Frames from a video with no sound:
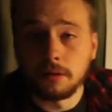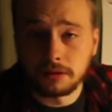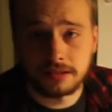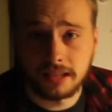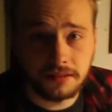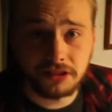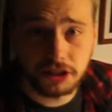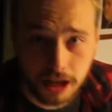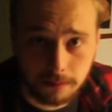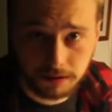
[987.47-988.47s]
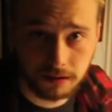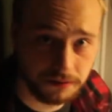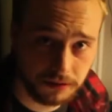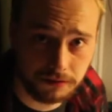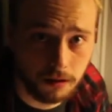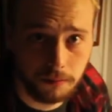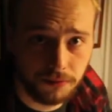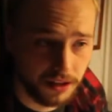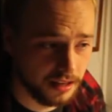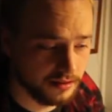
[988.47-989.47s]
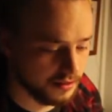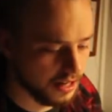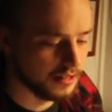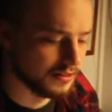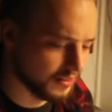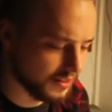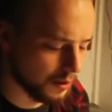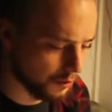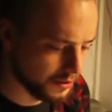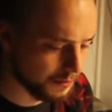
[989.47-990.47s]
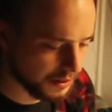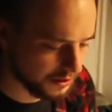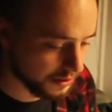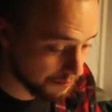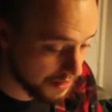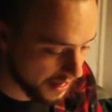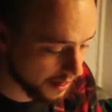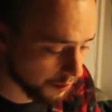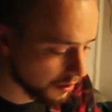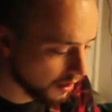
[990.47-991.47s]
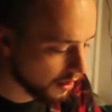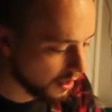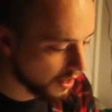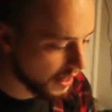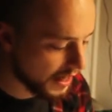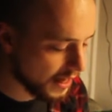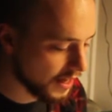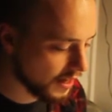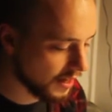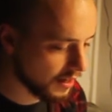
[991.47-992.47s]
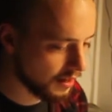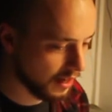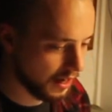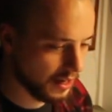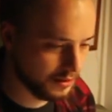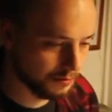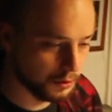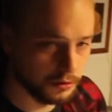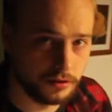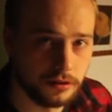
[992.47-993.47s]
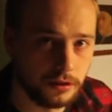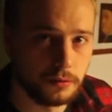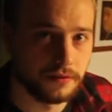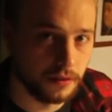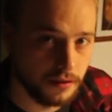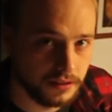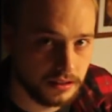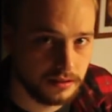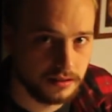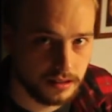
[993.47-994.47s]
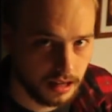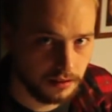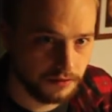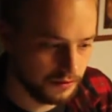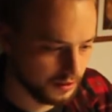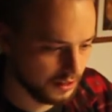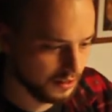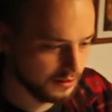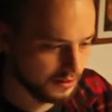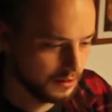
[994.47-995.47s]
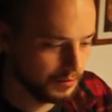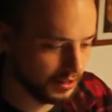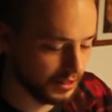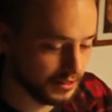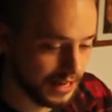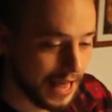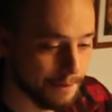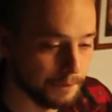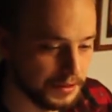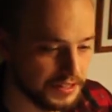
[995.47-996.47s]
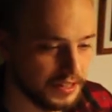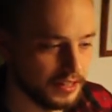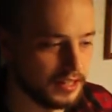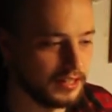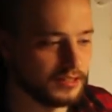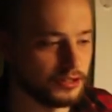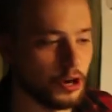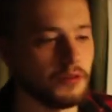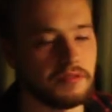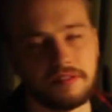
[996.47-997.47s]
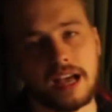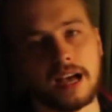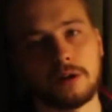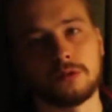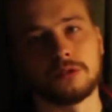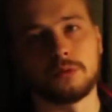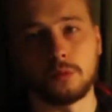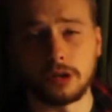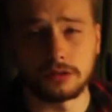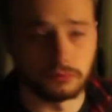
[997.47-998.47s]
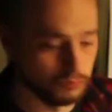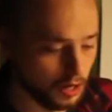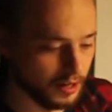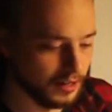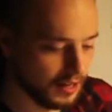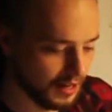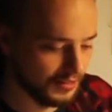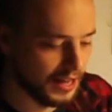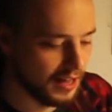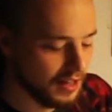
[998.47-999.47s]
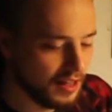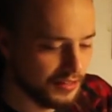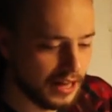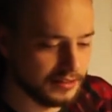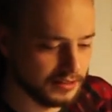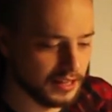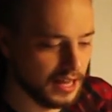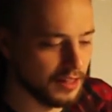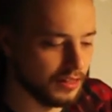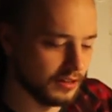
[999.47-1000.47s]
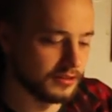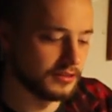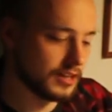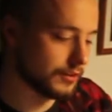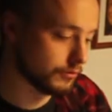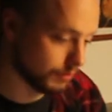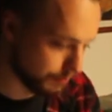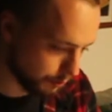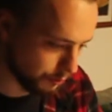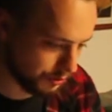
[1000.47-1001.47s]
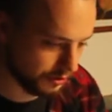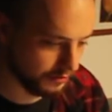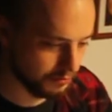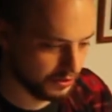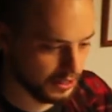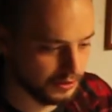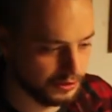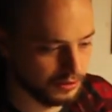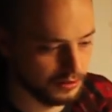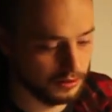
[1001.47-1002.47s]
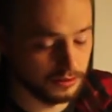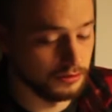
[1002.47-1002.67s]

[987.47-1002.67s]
I will say even Jep suffers from this, and as I said, I wanted to mention him now. He has more to do with love itself, and he seemingly is empty. He's not found what's right, and that's again, as I said, the repulsion of pretentiousness,